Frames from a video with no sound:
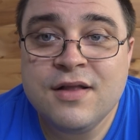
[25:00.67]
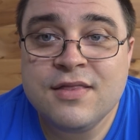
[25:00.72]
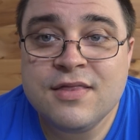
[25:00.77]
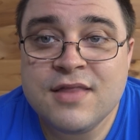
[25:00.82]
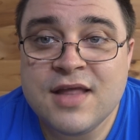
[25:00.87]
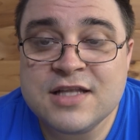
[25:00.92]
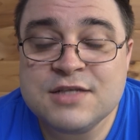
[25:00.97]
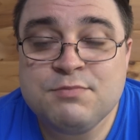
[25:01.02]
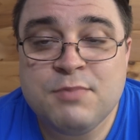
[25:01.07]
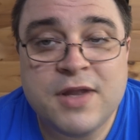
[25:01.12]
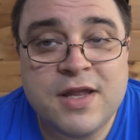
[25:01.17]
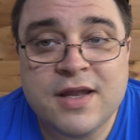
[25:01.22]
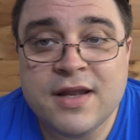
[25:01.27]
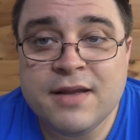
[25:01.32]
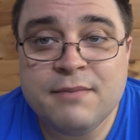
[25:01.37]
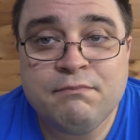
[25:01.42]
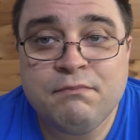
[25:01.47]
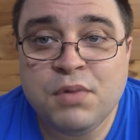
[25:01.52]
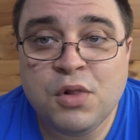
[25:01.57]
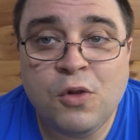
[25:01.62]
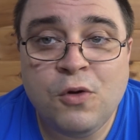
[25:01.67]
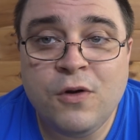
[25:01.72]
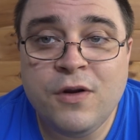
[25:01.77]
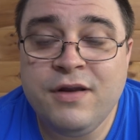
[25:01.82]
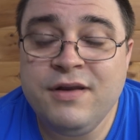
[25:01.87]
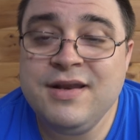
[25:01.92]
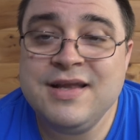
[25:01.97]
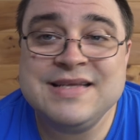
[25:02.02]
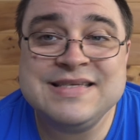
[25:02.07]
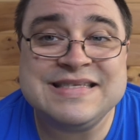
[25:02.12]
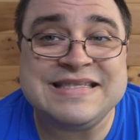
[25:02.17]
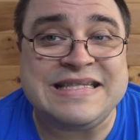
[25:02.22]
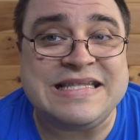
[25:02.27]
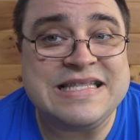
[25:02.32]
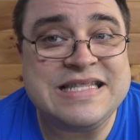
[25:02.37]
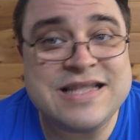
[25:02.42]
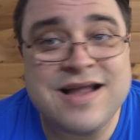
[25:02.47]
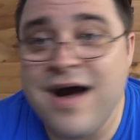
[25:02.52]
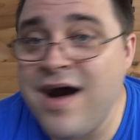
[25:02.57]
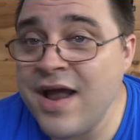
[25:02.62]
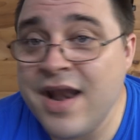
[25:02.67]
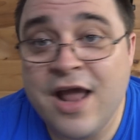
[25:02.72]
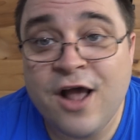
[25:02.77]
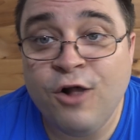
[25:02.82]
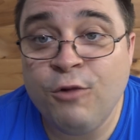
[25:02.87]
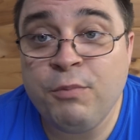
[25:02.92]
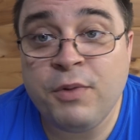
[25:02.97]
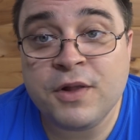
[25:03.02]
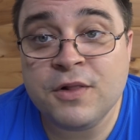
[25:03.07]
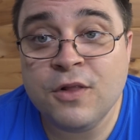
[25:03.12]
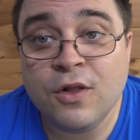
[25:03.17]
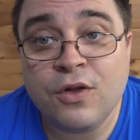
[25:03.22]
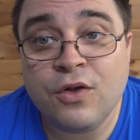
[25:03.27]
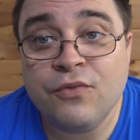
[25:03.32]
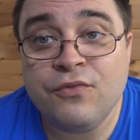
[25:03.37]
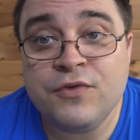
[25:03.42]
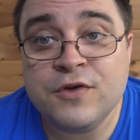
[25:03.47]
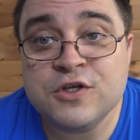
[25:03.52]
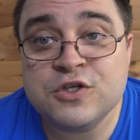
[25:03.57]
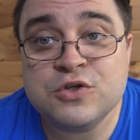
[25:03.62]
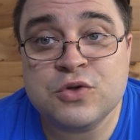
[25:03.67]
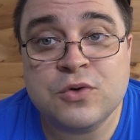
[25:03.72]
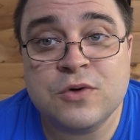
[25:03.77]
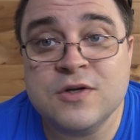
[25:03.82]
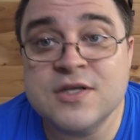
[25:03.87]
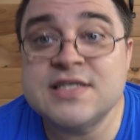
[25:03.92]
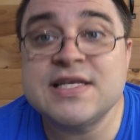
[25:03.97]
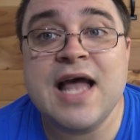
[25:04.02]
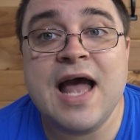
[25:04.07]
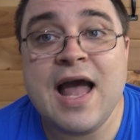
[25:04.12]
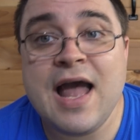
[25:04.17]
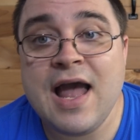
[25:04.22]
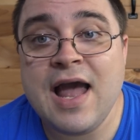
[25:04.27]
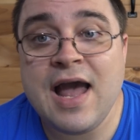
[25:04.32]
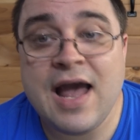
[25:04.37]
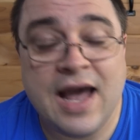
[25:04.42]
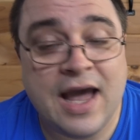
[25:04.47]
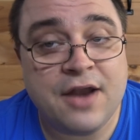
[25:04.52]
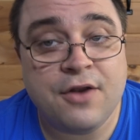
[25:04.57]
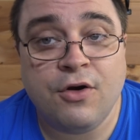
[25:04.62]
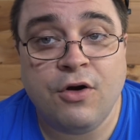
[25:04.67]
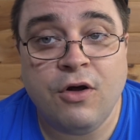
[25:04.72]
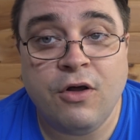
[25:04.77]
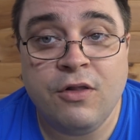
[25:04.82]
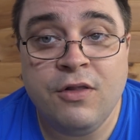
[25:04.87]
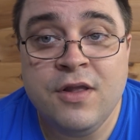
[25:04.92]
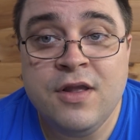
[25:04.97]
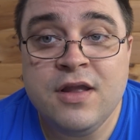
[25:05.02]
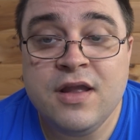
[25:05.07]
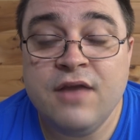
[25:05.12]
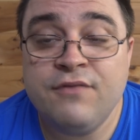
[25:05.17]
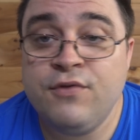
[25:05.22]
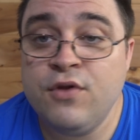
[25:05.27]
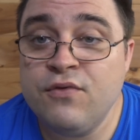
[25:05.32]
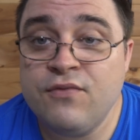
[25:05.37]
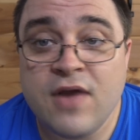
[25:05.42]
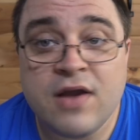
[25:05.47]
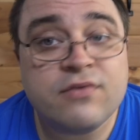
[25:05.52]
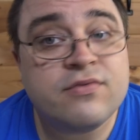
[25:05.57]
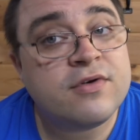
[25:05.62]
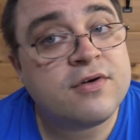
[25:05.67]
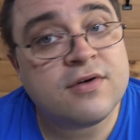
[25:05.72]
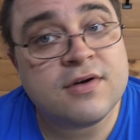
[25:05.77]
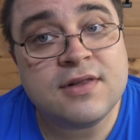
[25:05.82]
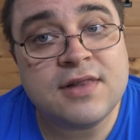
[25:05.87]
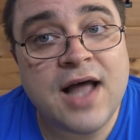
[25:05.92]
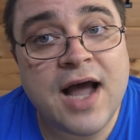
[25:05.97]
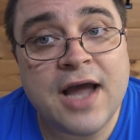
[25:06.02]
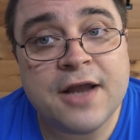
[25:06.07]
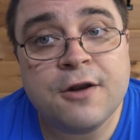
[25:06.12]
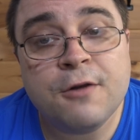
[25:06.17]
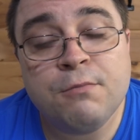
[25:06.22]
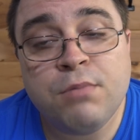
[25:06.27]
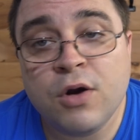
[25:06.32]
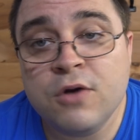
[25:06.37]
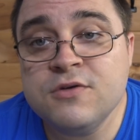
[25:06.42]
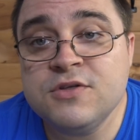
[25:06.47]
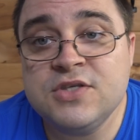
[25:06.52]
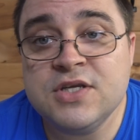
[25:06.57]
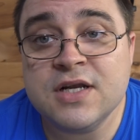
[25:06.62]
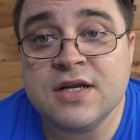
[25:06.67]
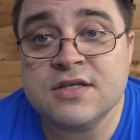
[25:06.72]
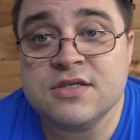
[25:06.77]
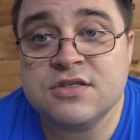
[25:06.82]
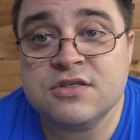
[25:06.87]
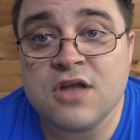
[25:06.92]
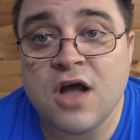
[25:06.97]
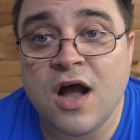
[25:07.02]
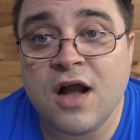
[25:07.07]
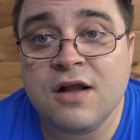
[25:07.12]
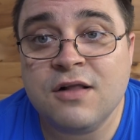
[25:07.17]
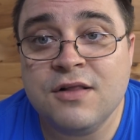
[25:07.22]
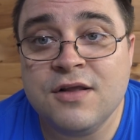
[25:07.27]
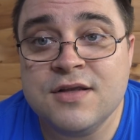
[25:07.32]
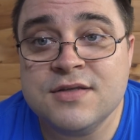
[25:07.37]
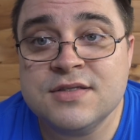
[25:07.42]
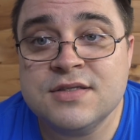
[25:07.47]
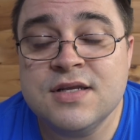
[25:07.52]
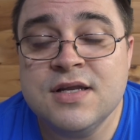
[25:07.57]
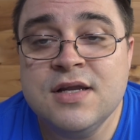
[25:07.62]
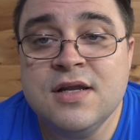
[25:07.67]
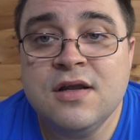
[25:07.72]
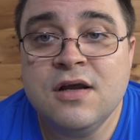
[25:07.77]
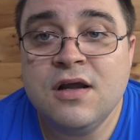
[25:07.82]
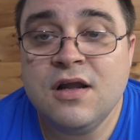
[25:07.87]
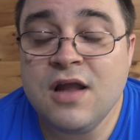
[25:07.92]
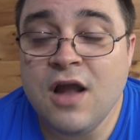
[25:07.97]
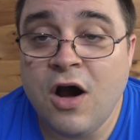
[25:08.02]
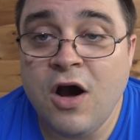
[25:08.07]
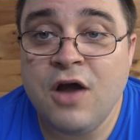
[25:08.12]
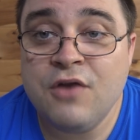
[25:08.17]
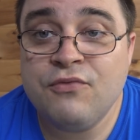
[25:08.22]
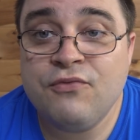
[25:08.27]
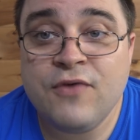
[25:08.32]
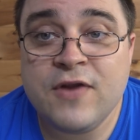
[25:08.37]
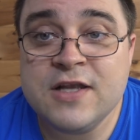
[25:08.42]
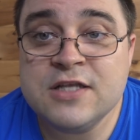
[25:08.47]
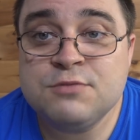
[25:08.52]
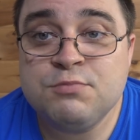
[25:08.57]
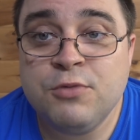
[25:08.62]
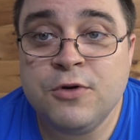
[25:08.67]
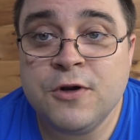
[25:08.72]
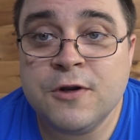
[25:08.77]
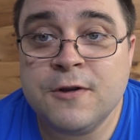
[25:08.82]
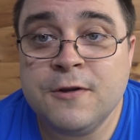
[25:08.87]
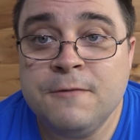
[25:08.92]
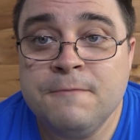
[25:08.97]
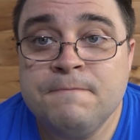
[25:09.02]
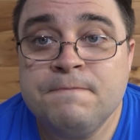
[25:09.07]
that's being employed is not helping local fish stores at all. If you've ever relied on posting a stock list on Facebook,